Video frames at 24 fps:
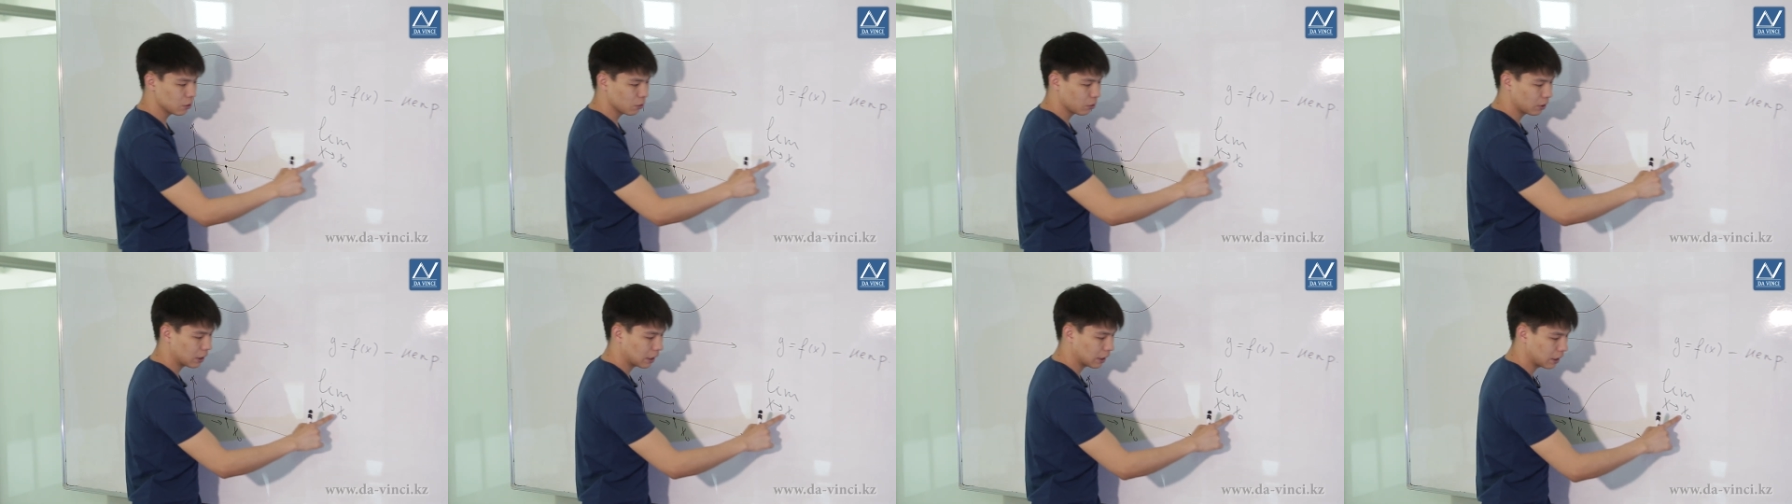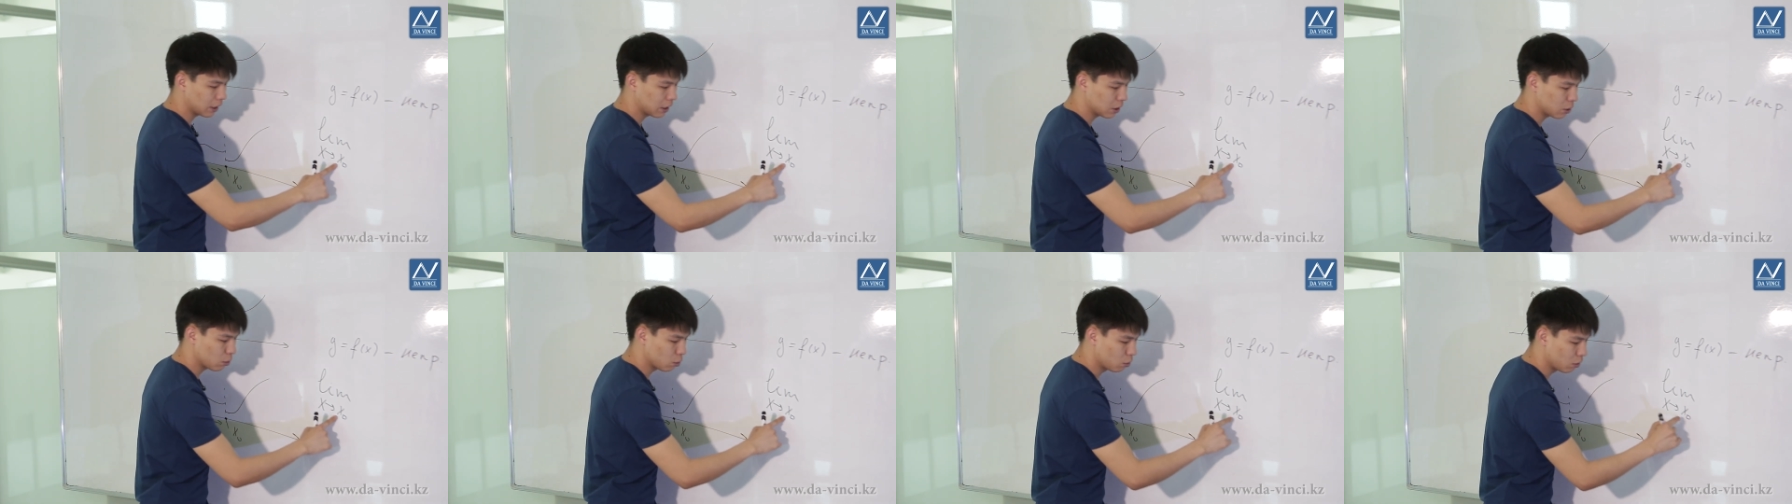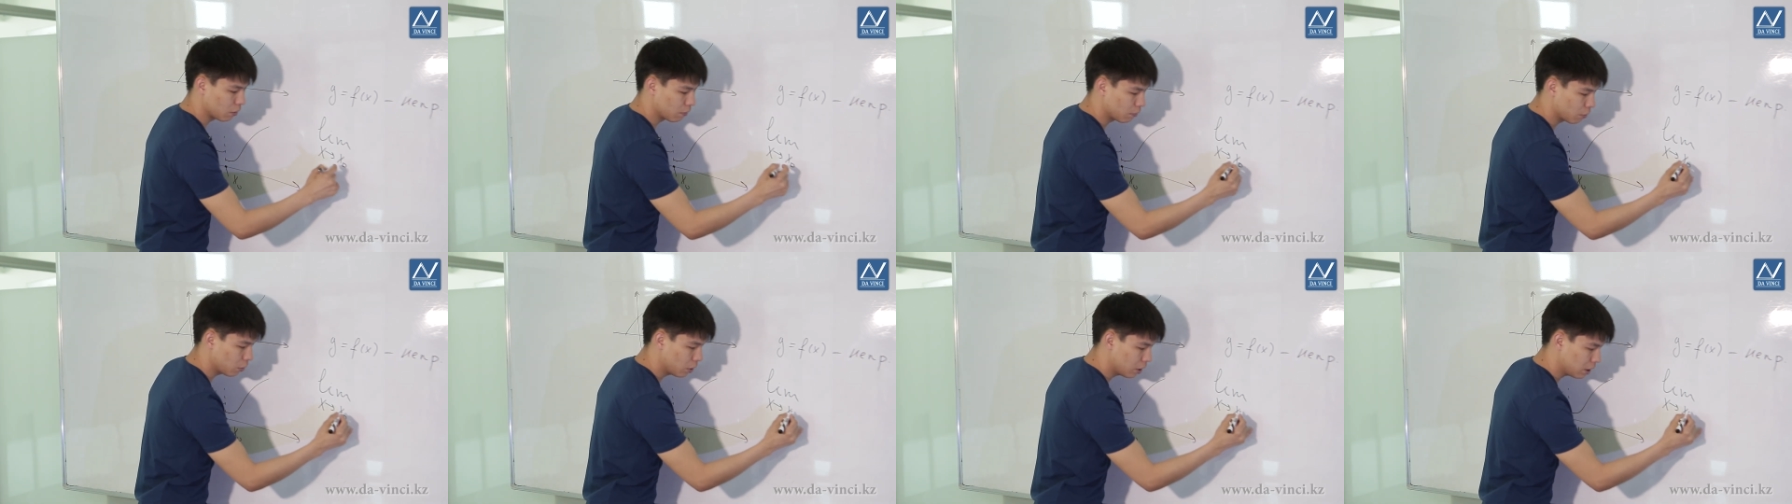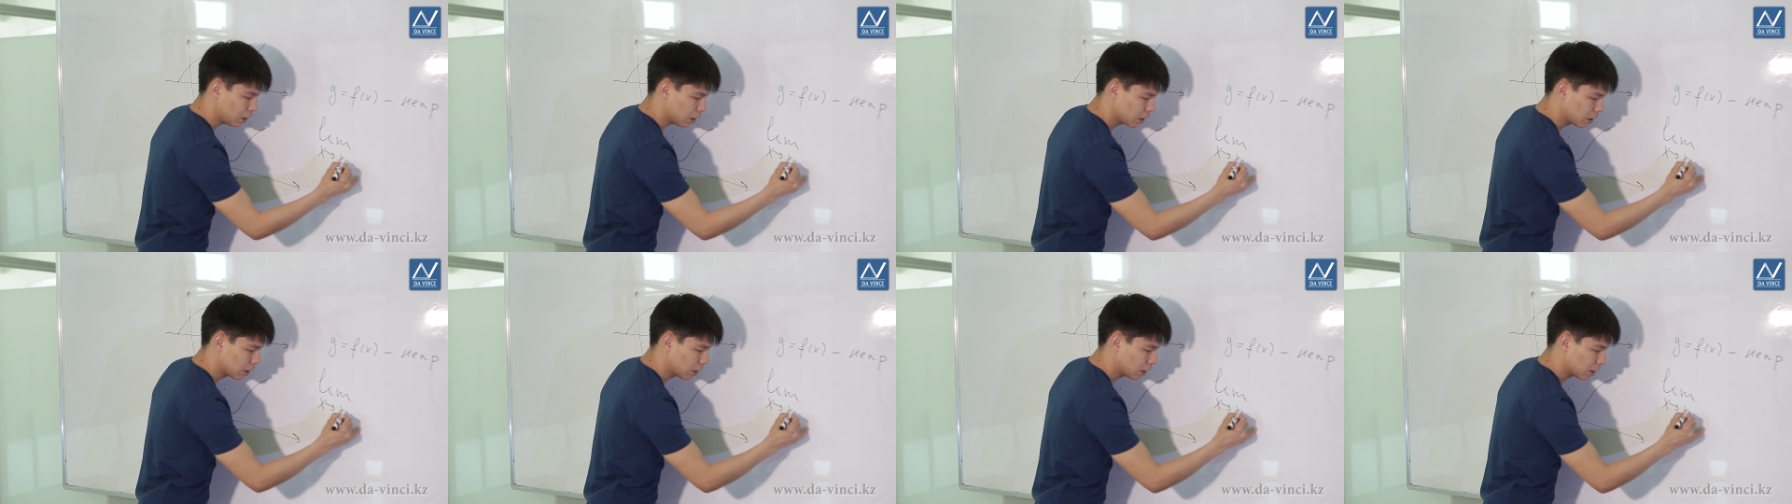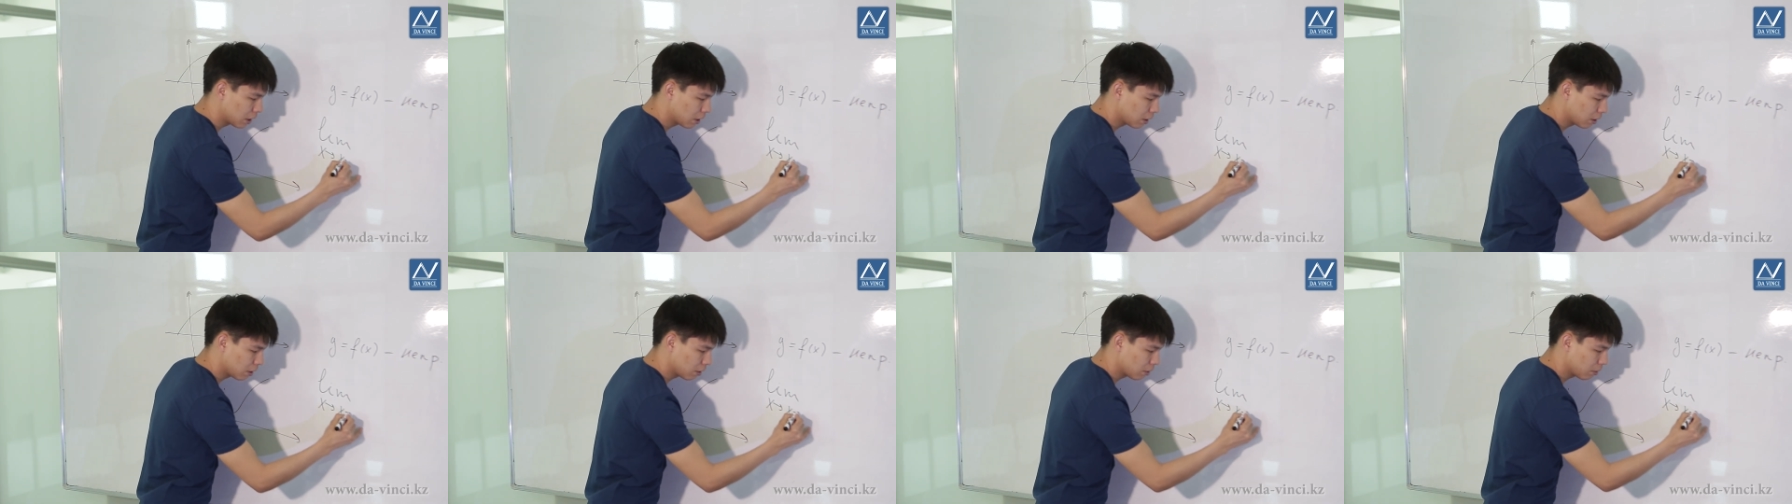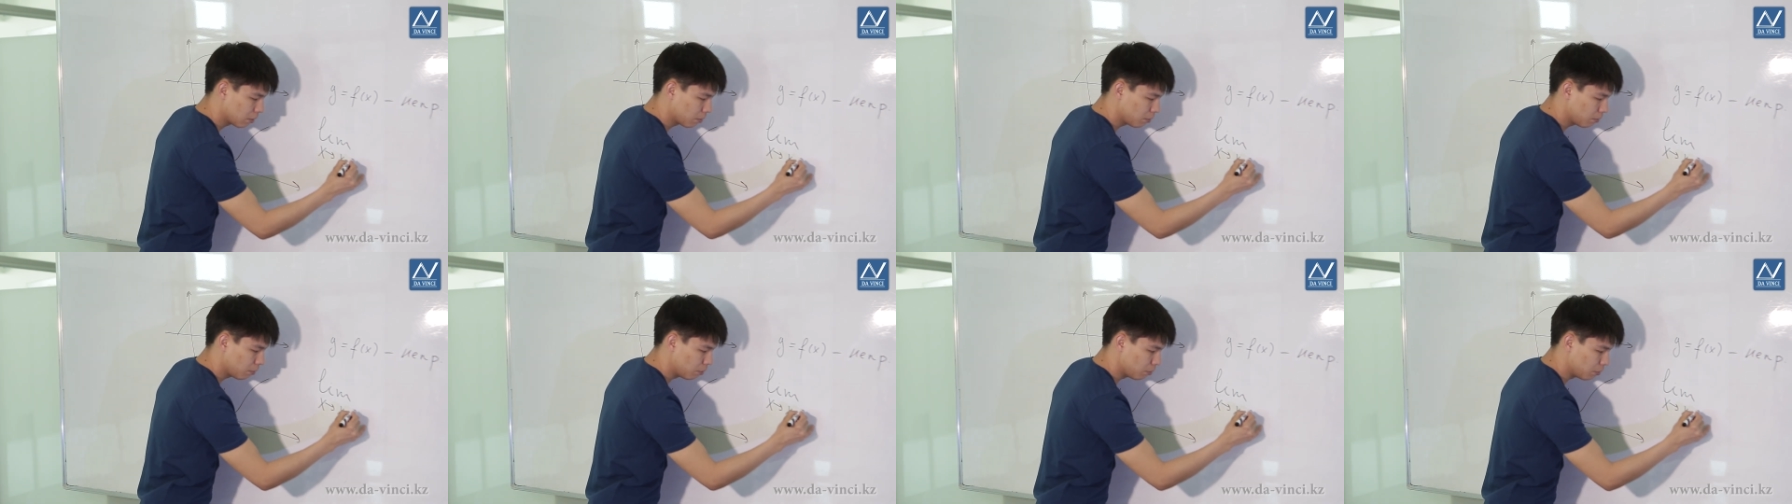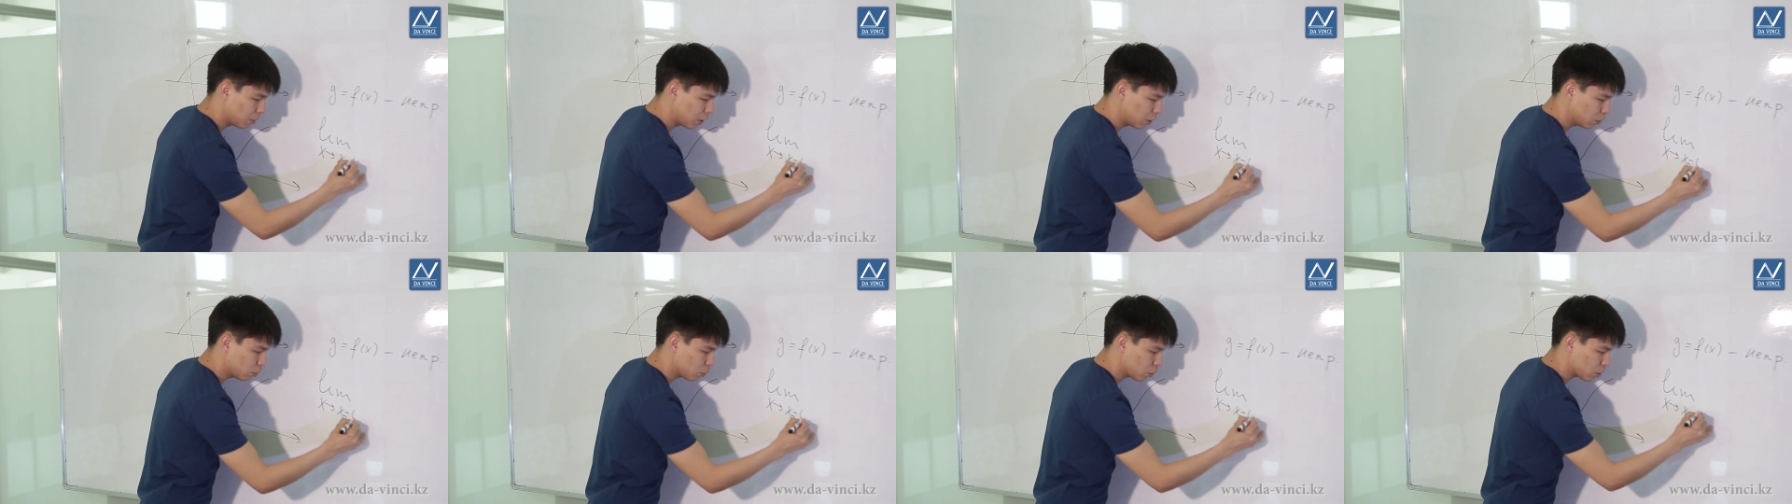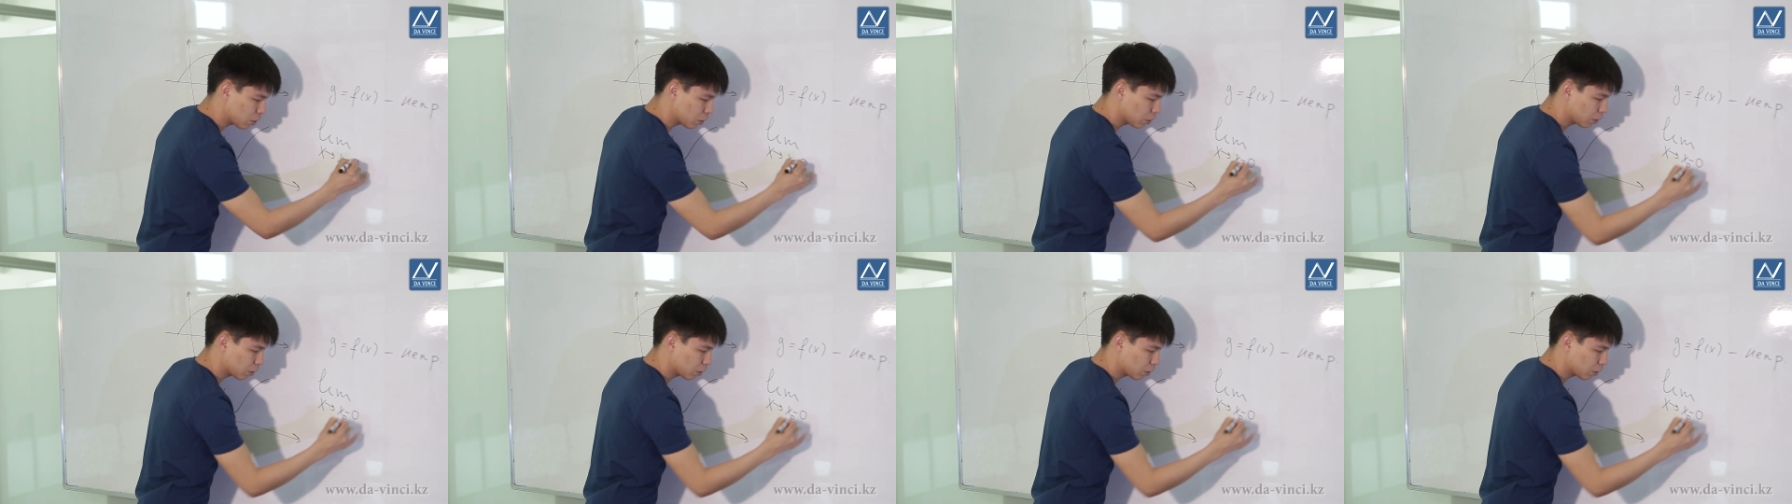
and it is designed as x0 minus